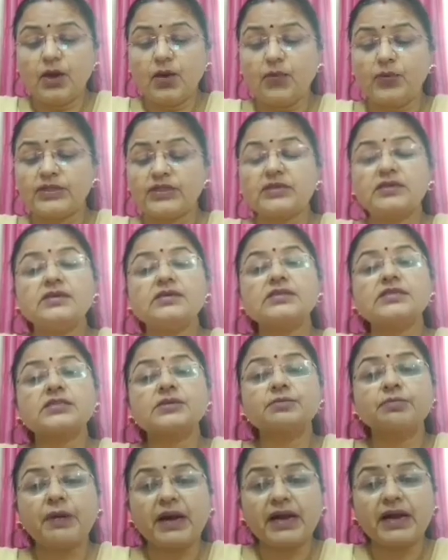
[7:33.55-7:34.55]
with a
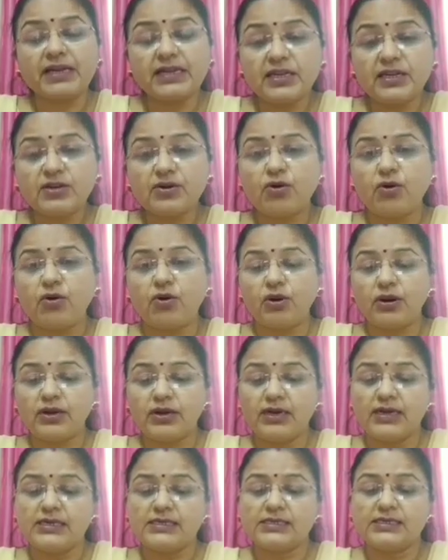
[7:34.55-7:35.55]
spinal cord
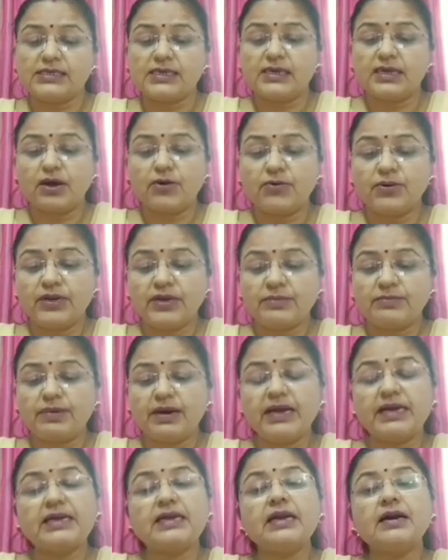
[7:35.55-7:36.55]
surrounded
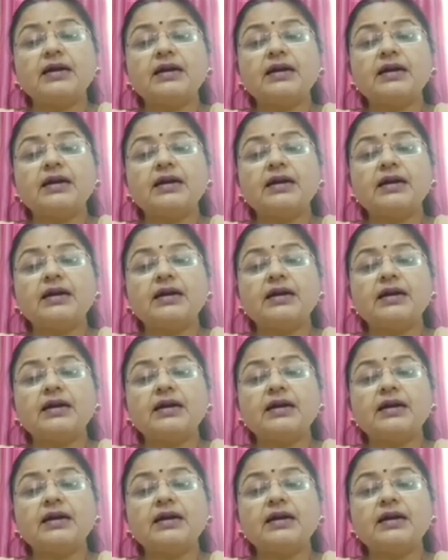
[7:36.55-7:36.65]
by